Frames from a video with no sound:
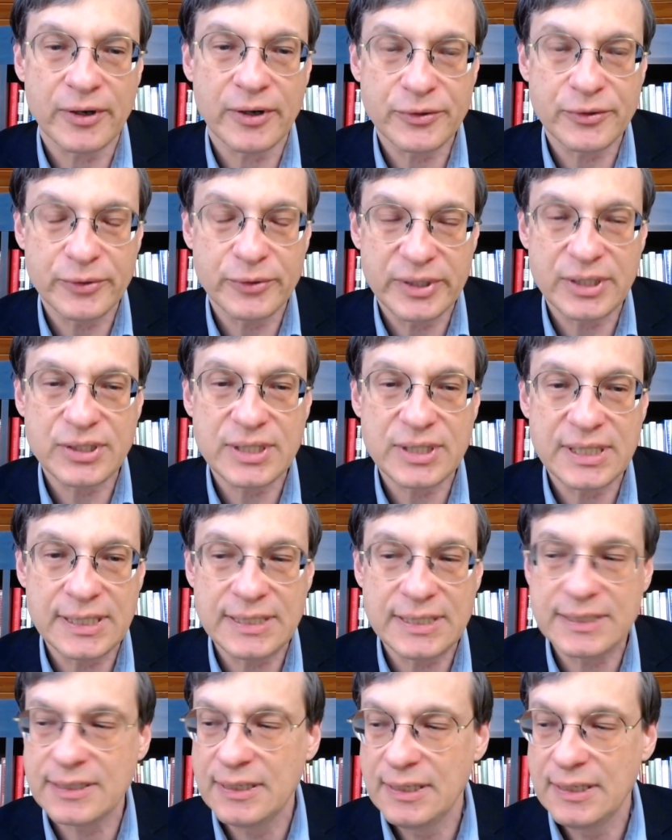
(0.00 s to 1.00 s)
Our tradition
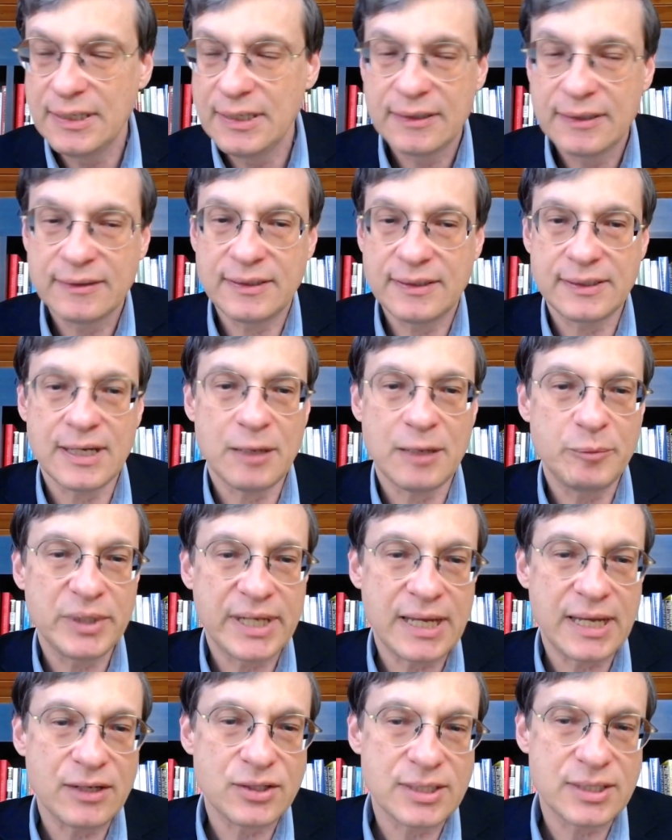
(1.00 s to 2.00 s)
is that the
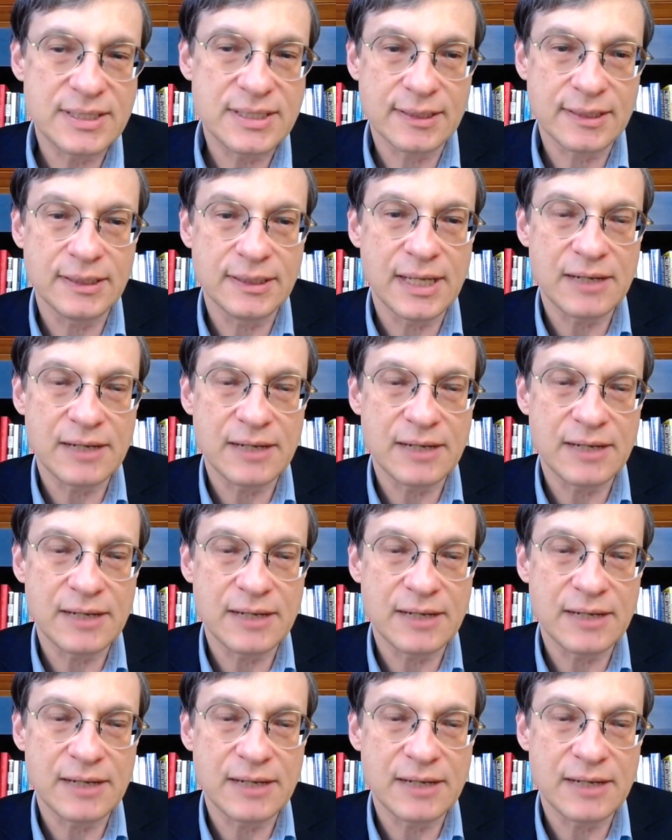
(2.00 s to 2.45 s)
obligation is a